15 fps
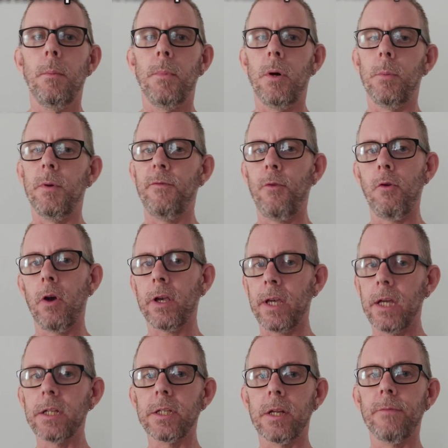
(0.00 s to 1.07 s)
But before I
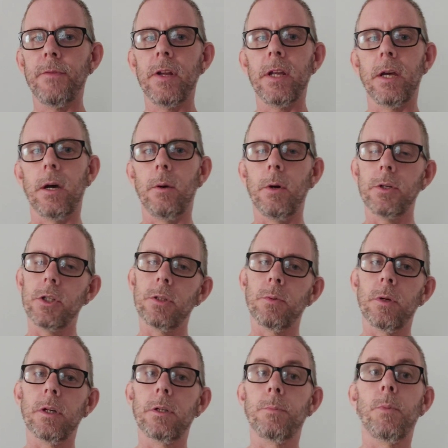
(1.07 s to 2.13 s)
get into the video, I just
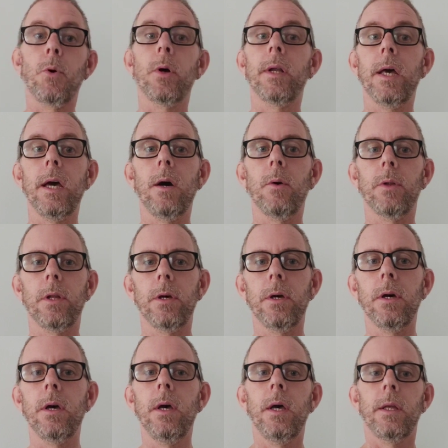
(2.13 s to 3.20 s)
wanted to point out
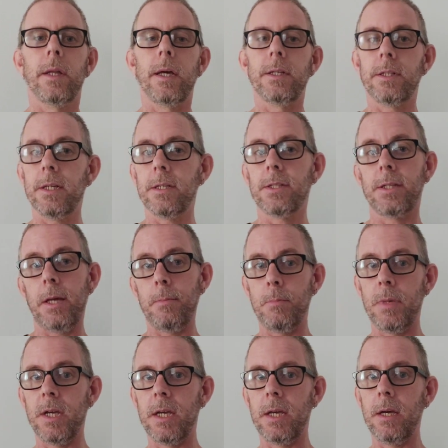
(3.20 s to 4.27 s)
that they did send
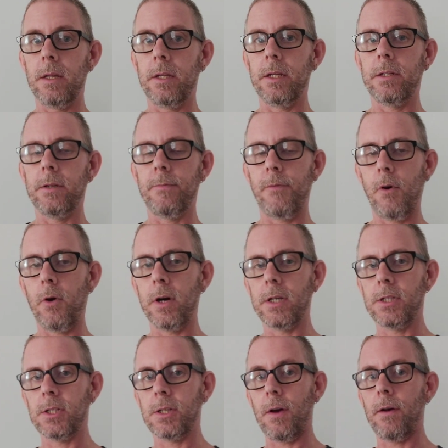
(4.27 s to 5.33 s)
me the
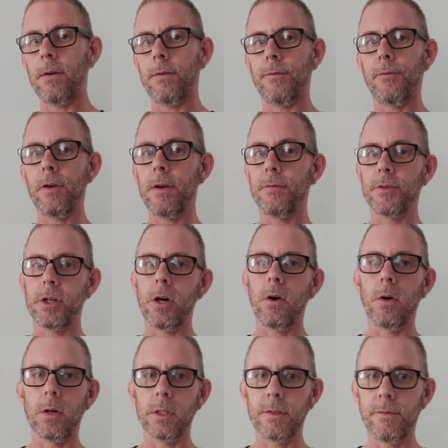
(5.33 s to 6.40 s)
device free of
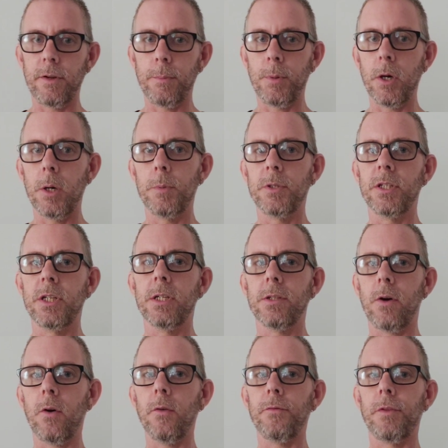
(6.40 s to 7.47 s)
charge for the purposes
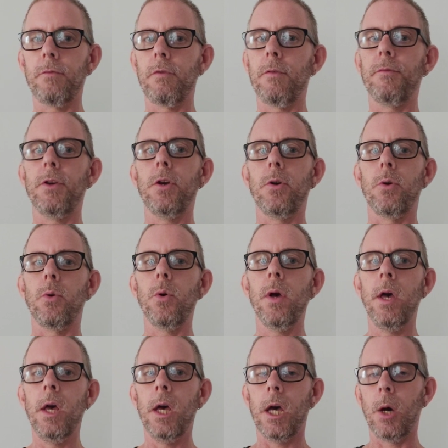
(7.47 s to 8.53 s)
of the review.
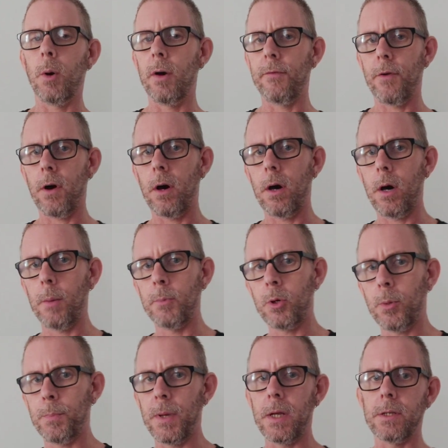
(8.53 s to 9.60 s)
However, I'm
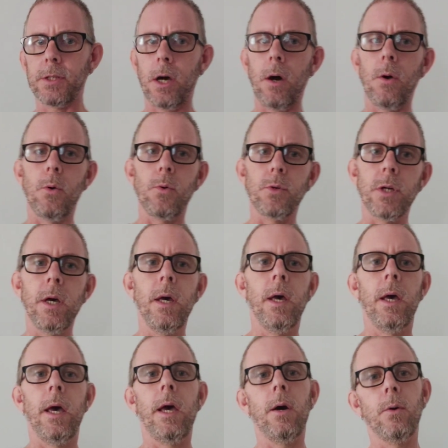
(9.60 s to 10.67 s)
not being told
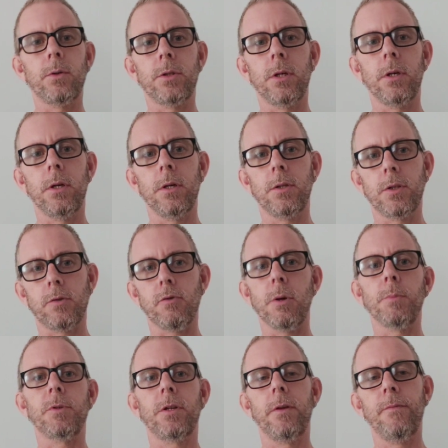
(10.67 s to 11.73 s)
how to
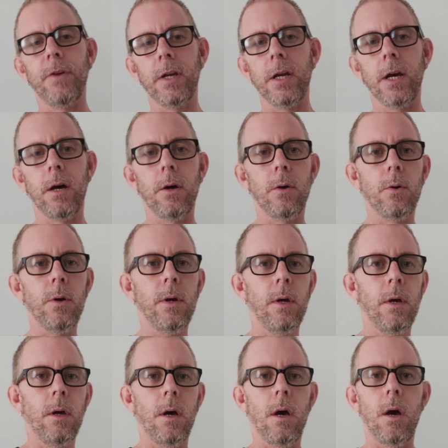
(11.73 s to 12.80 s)
script the video.
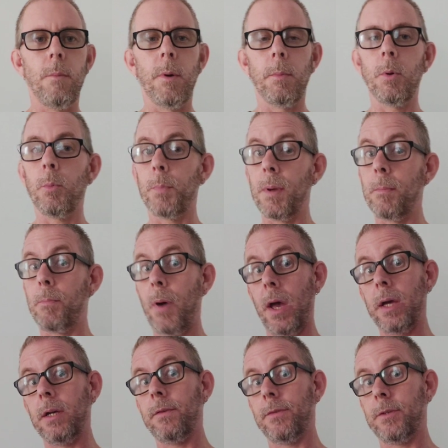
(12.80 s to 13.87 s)
I'm not being
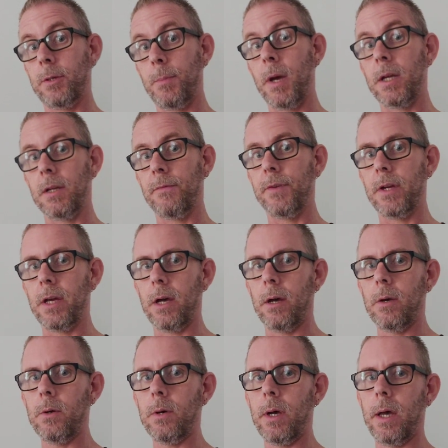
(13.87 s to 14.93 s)
paid to make the
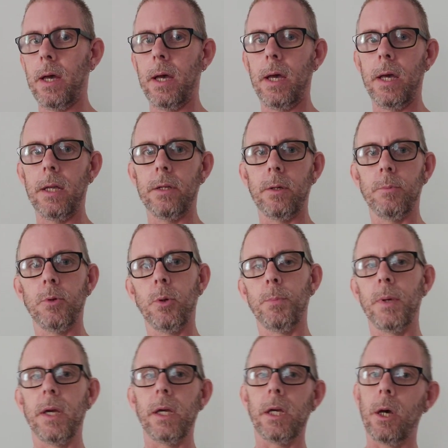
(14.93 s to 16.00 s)
video, and I'm not
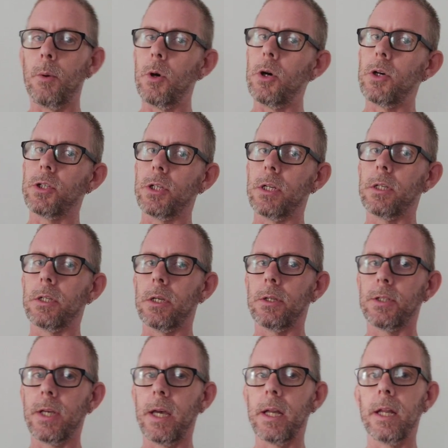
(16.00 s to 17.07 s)
being coerced into
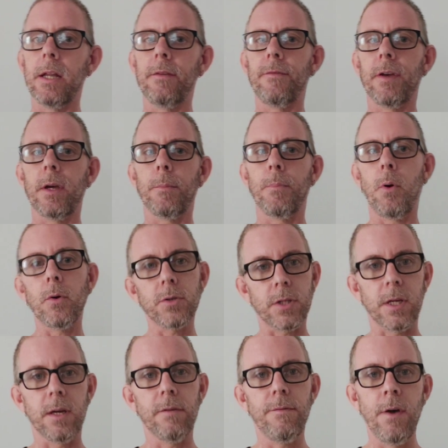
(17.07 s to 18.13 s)
saying anything
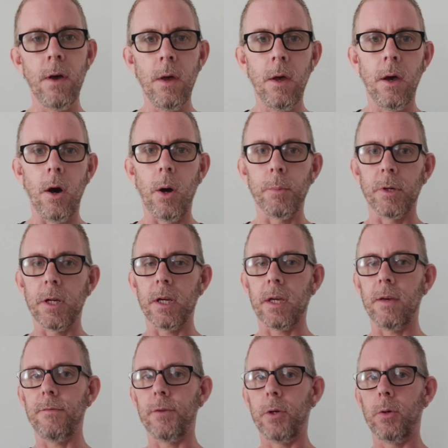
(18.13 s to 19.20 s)
positive. I'm going to
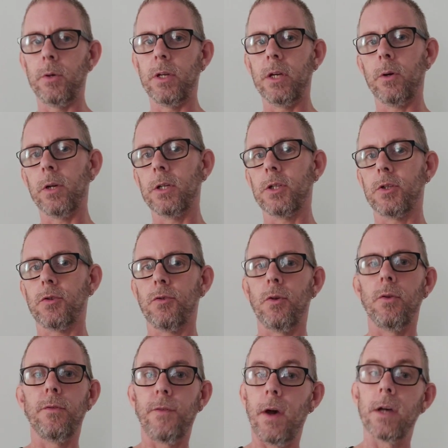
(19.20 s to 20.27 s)
give you the honest
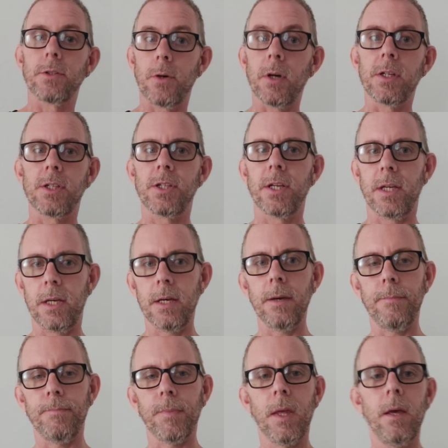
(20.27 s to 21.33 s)
truth as I see
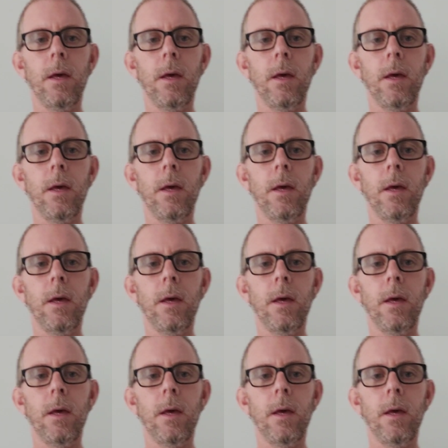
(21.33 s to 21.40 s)
it.